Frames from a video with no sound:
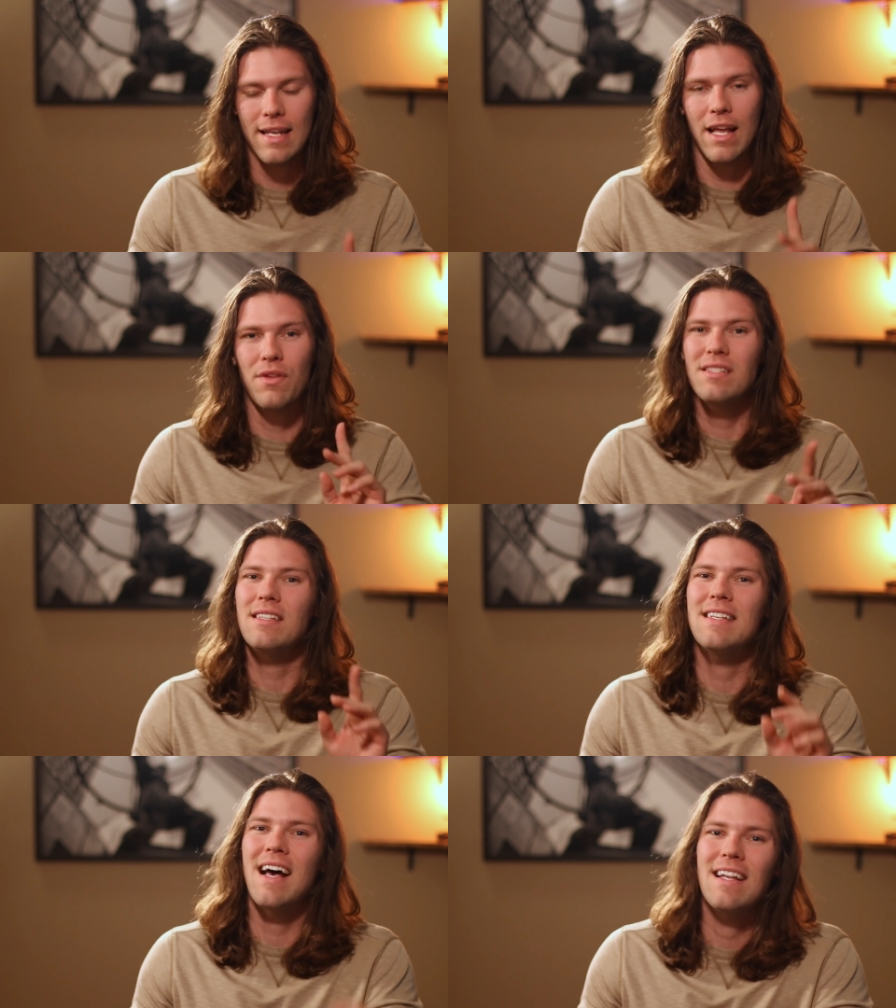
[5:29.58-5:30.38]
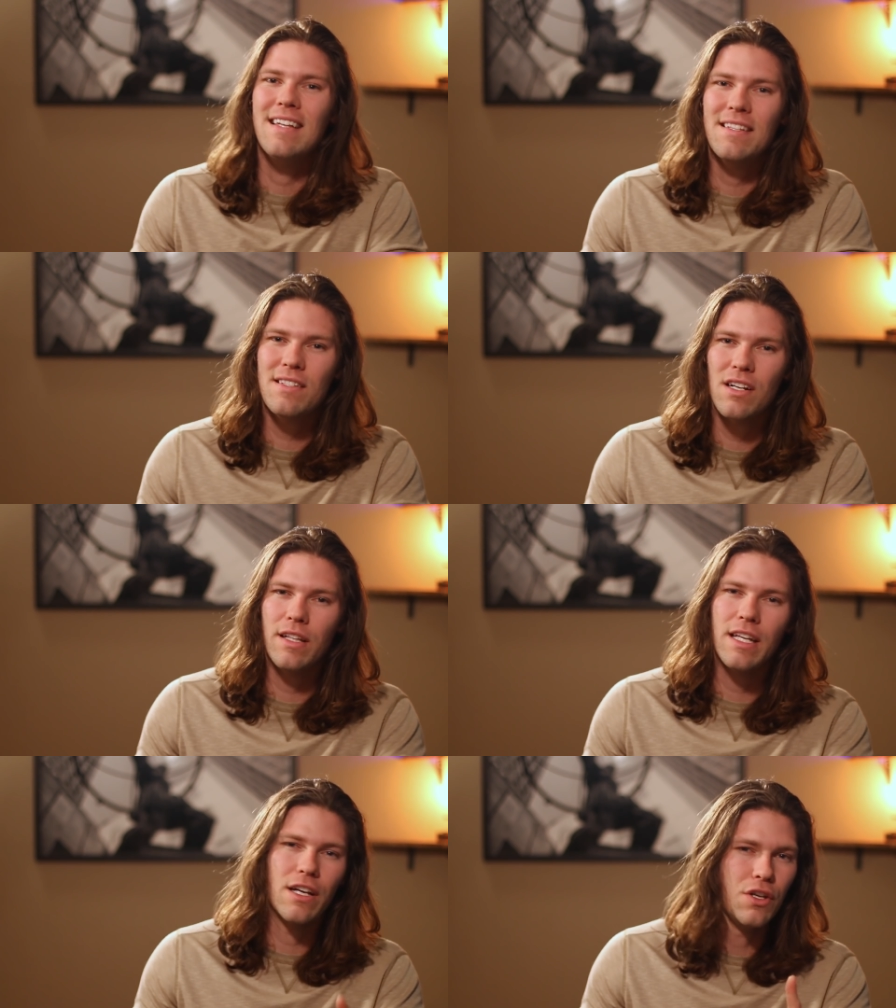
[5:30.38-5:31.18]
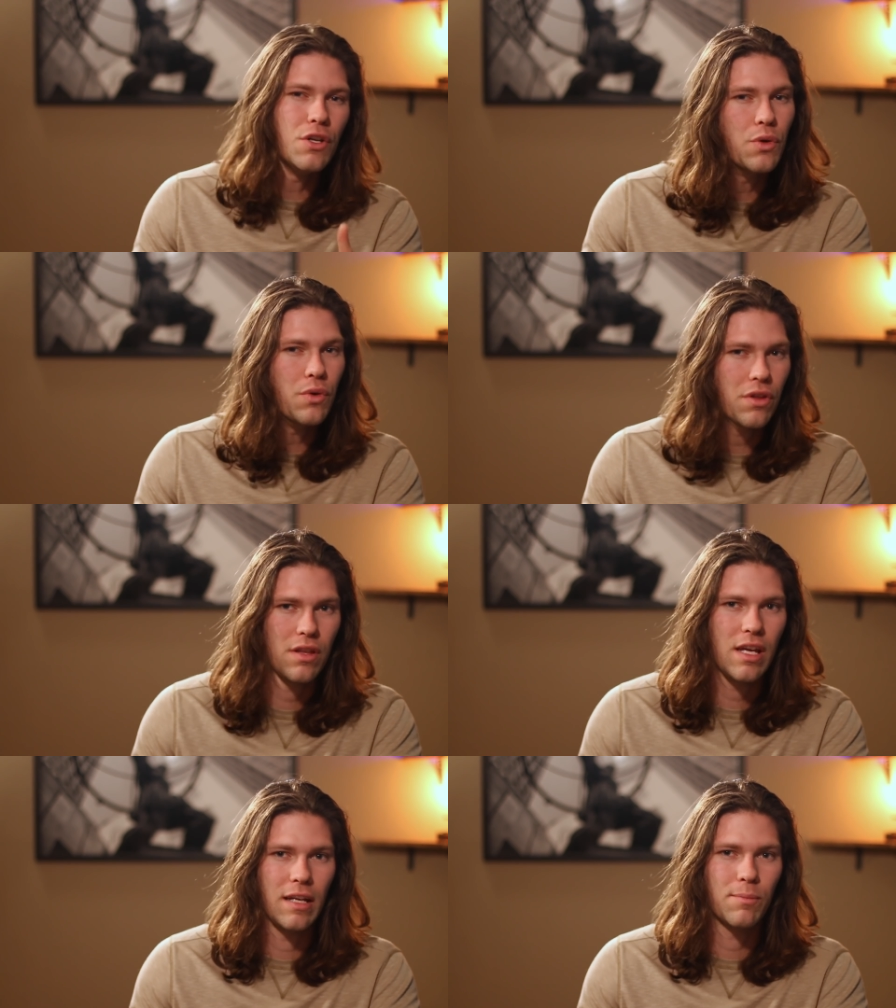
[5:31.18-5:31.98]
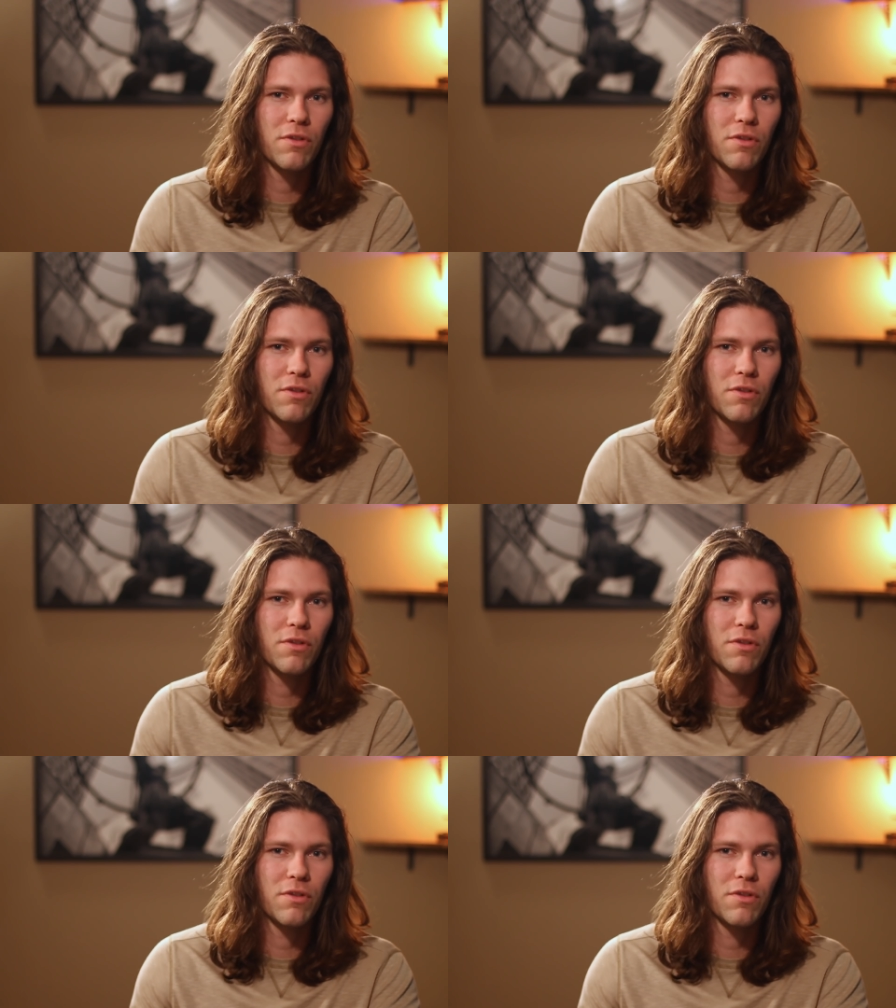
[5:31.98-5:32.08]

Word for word: Now, this is not necessarily a new thing.